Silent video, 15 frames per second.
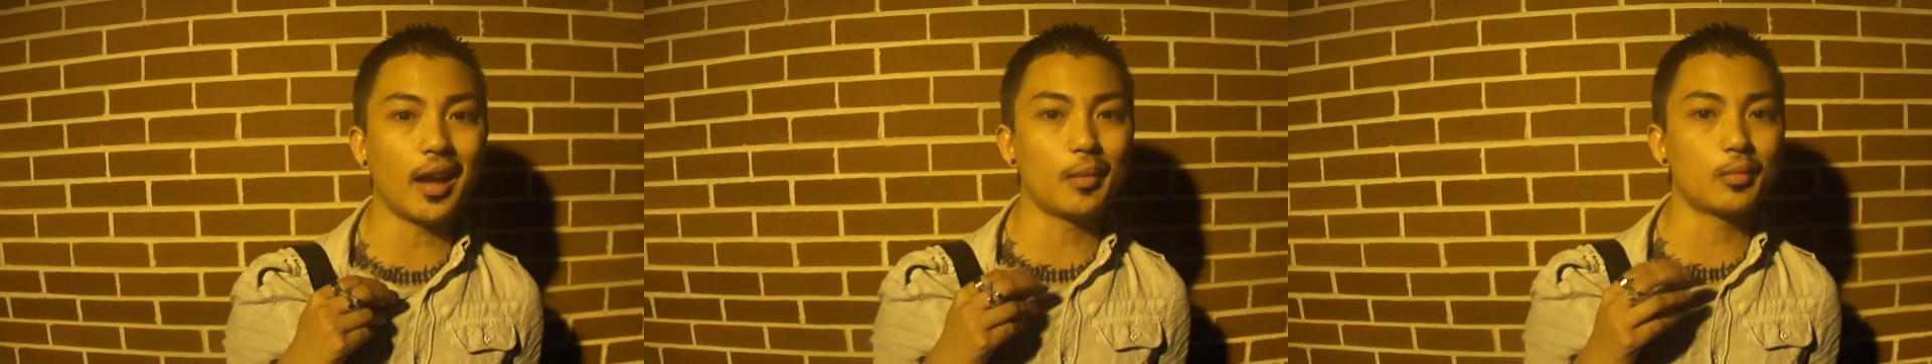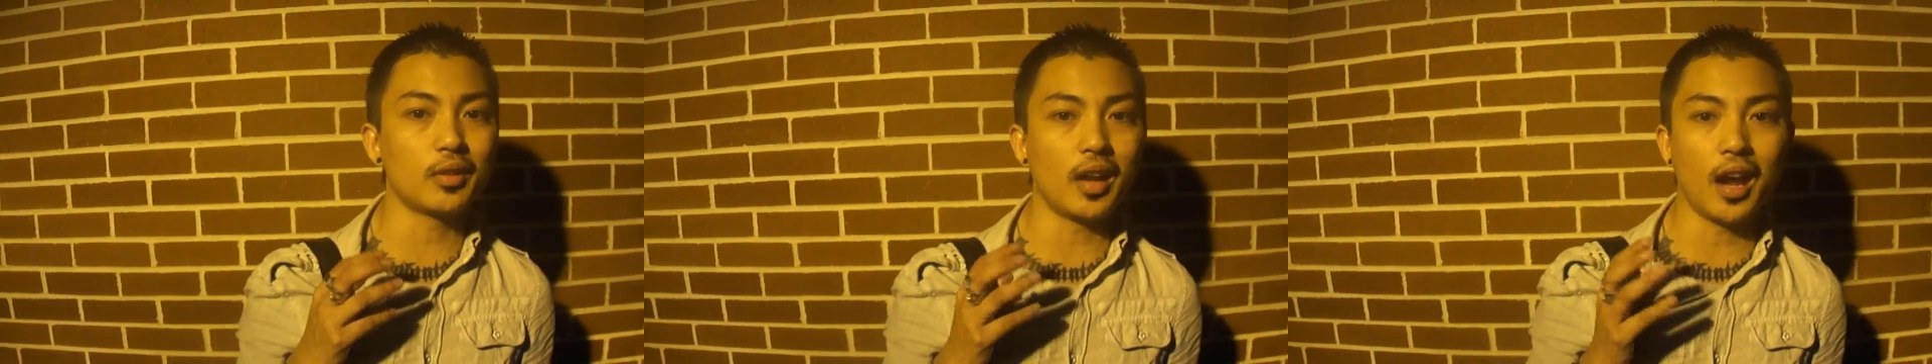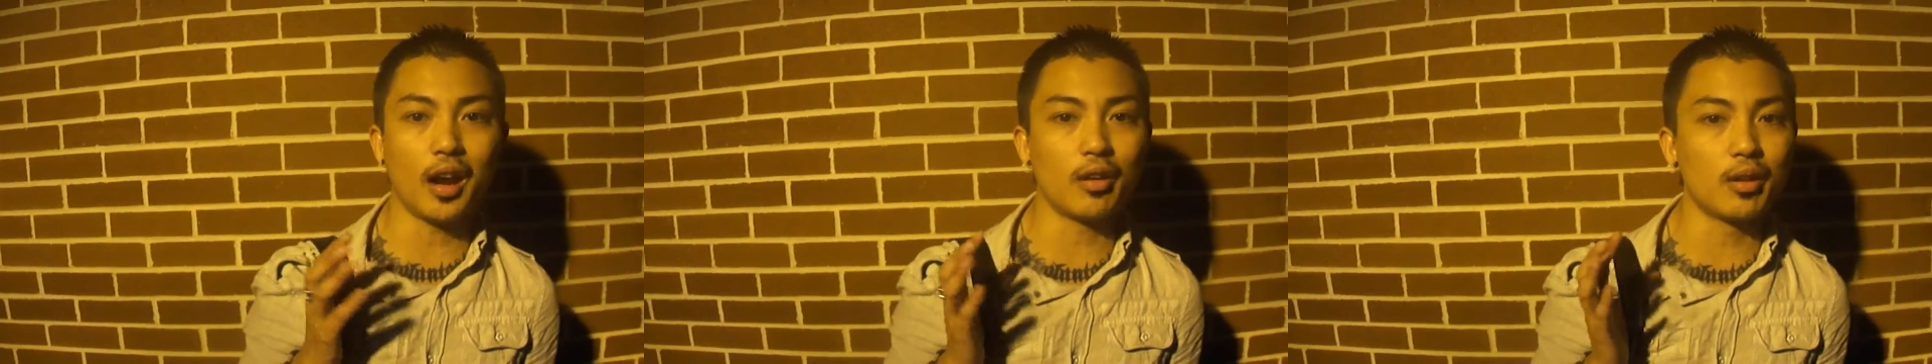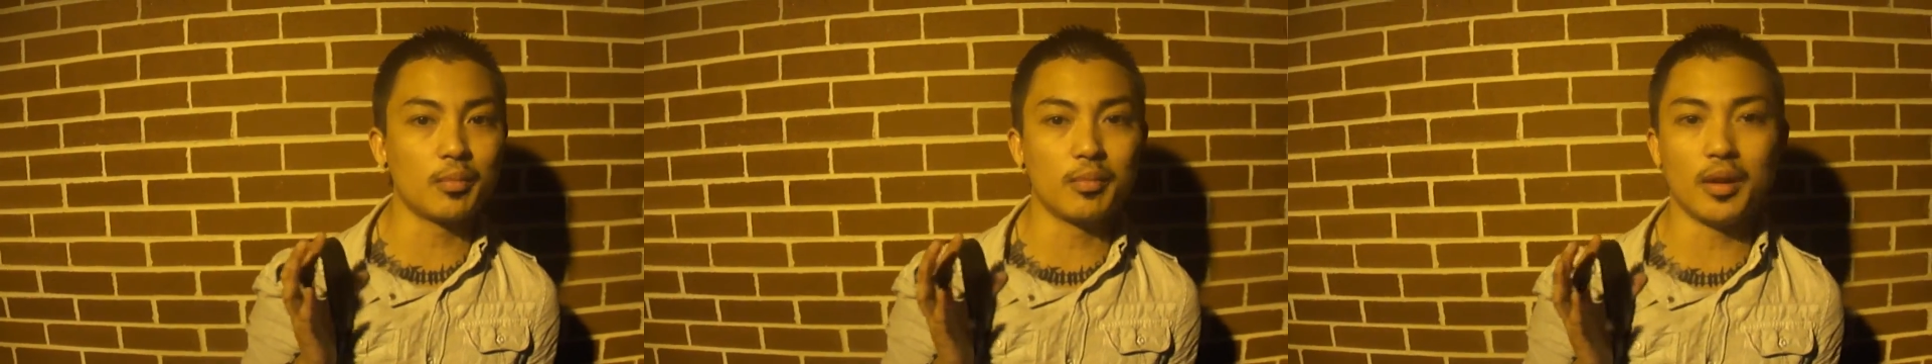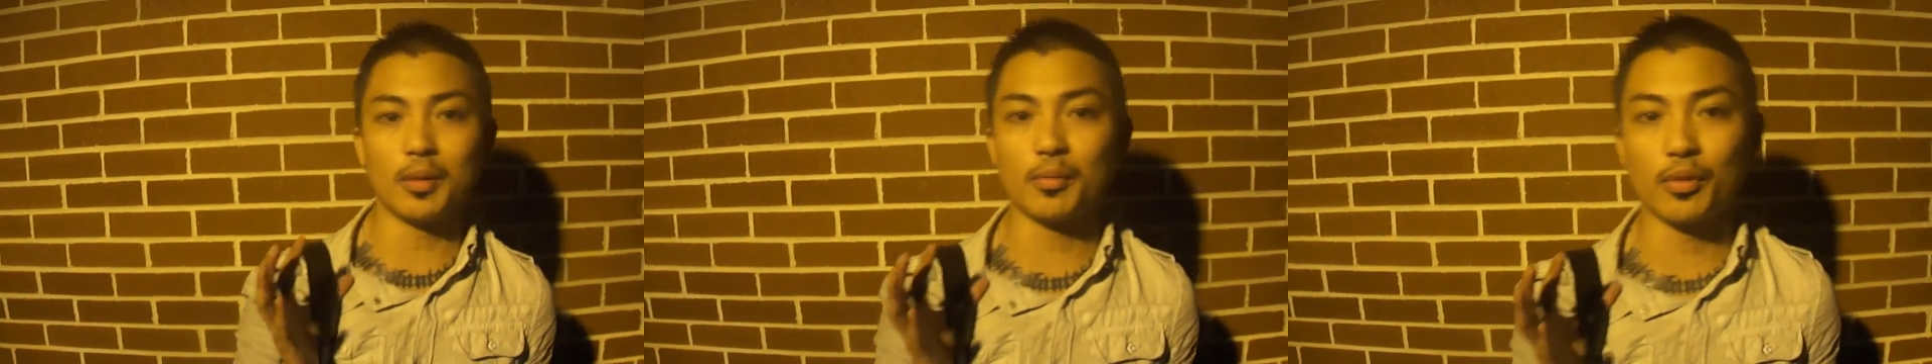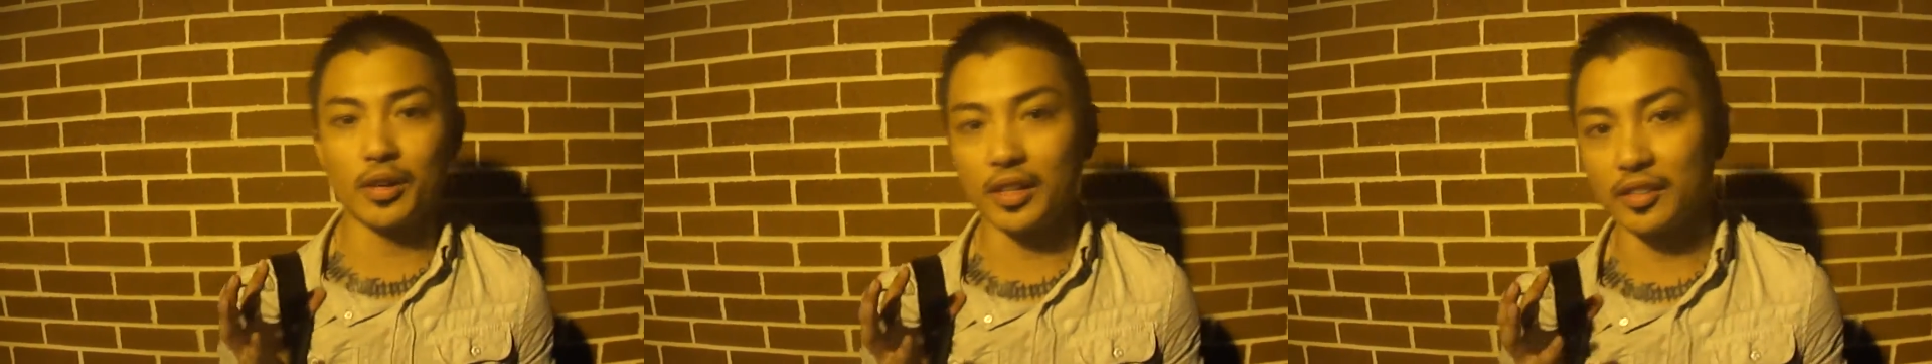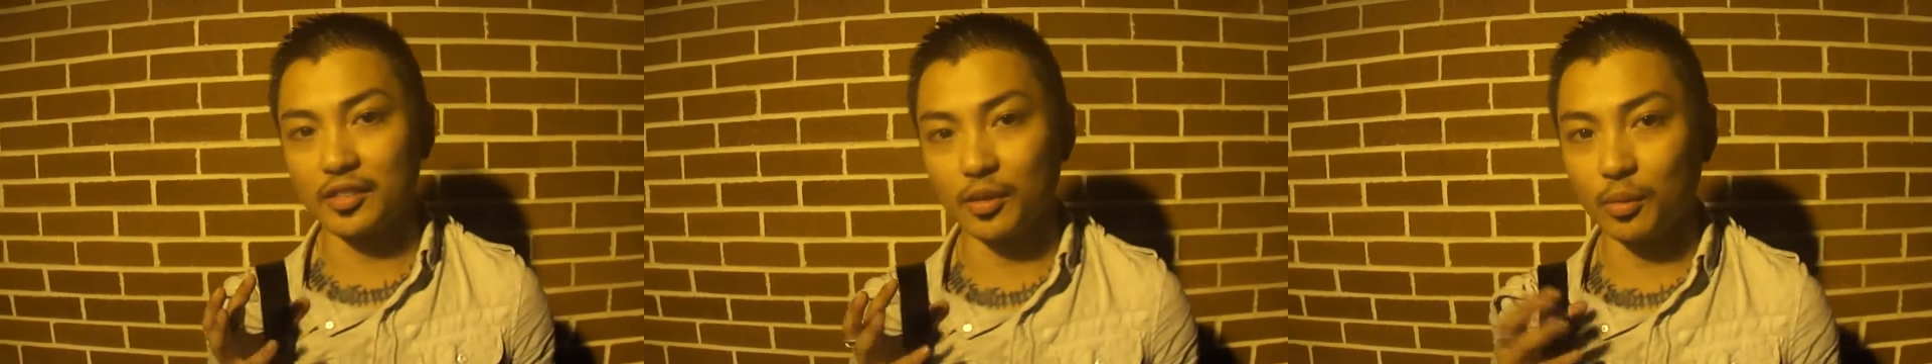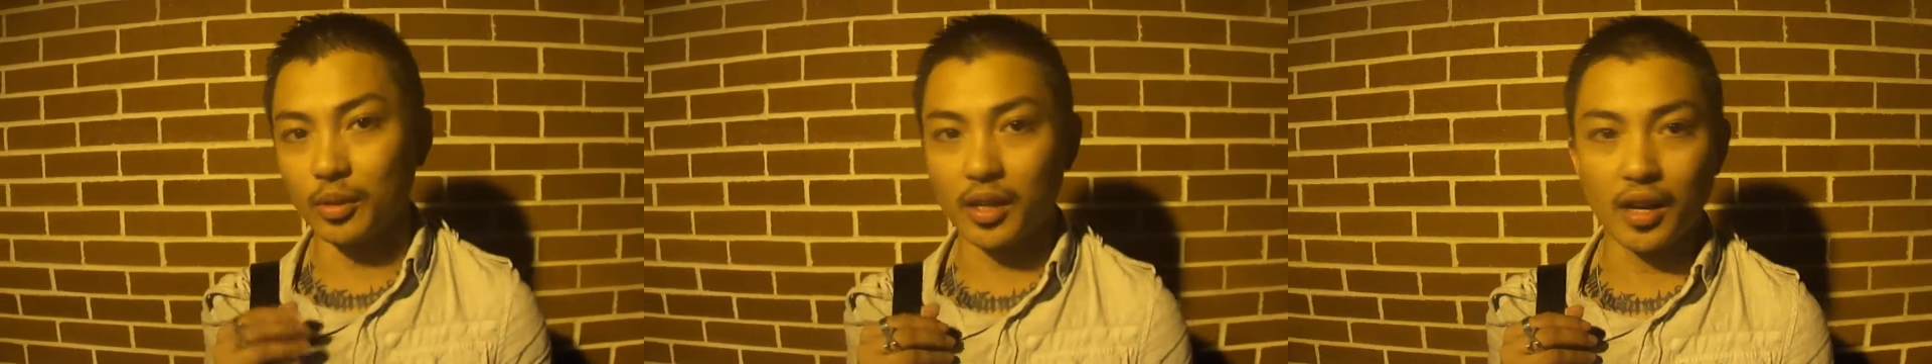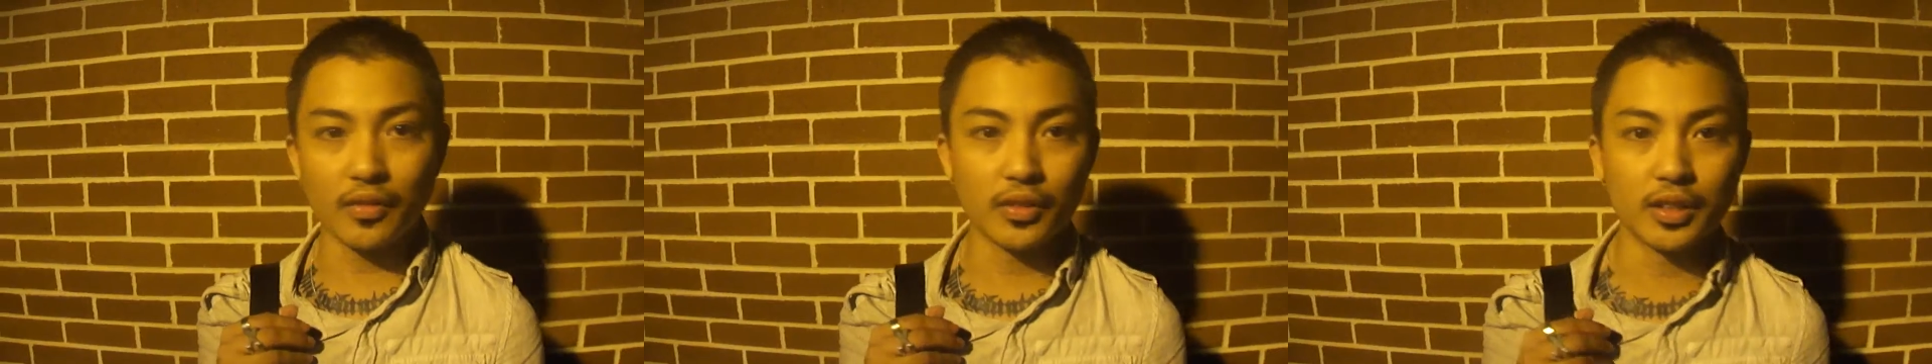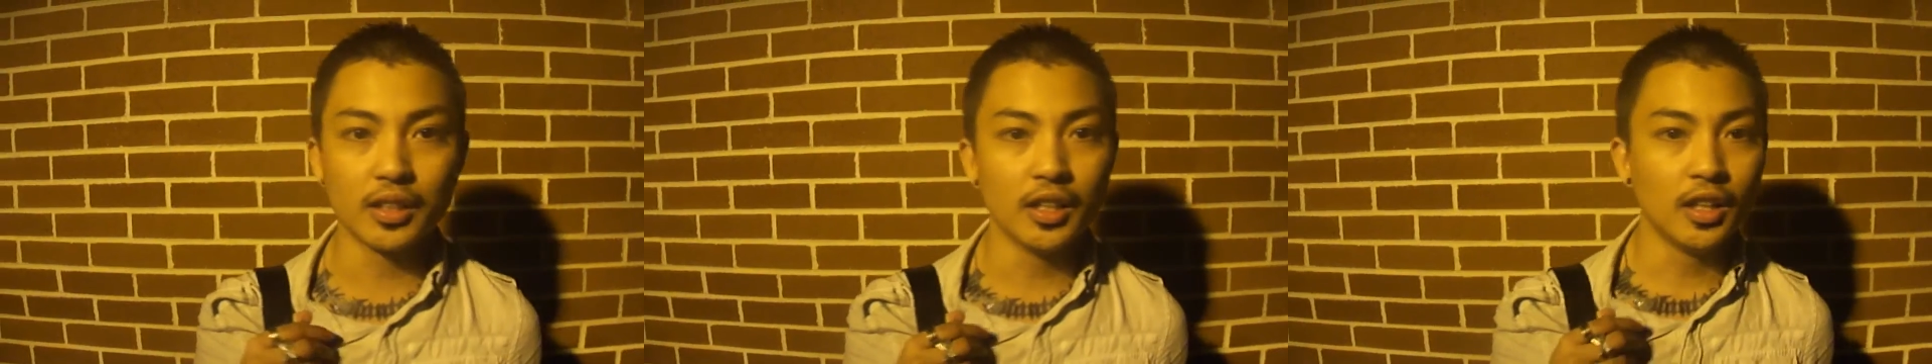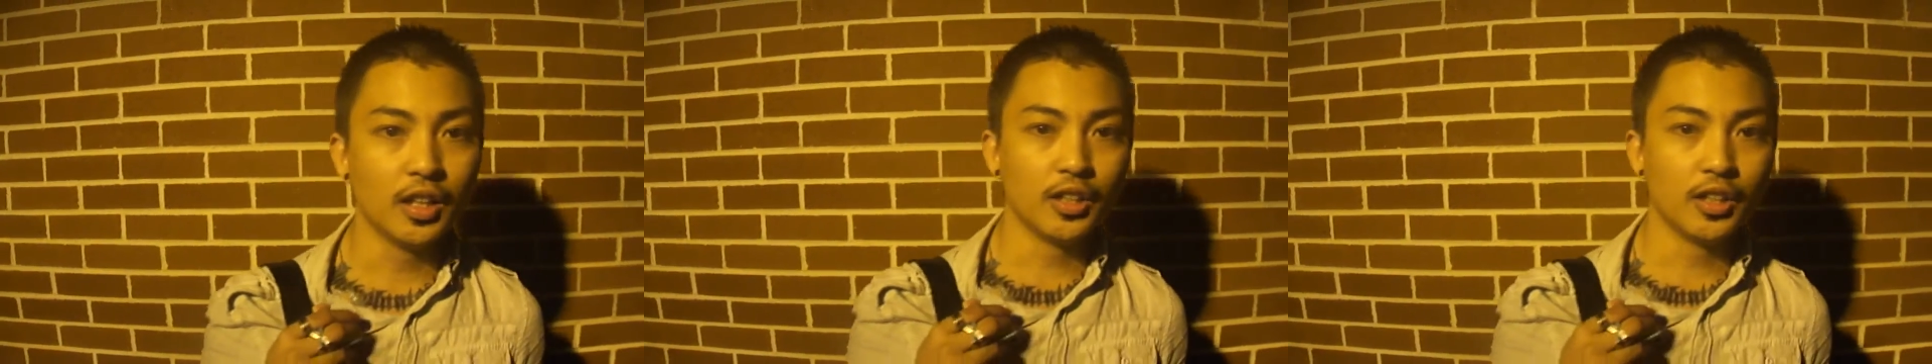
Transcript: Arab Emirates or whatever,